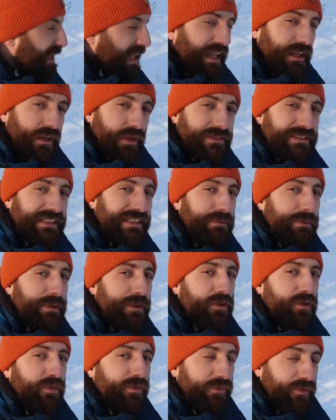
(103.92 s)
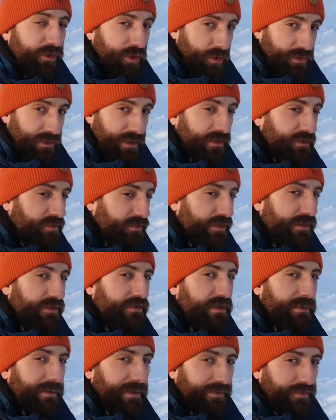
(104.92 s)
It looks a little bit too frozen to
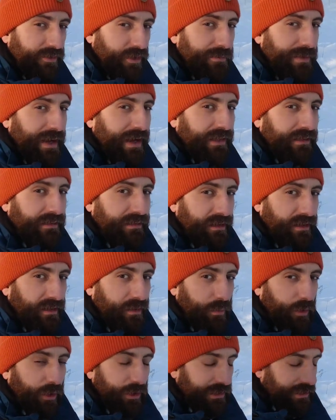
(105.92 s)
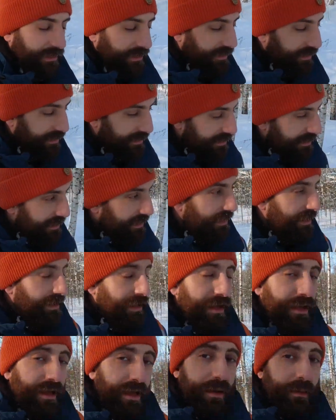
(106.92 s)
retrieve it from under the
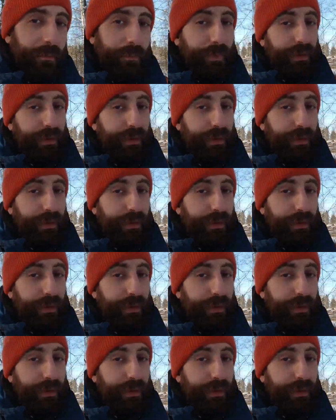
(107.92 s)
water.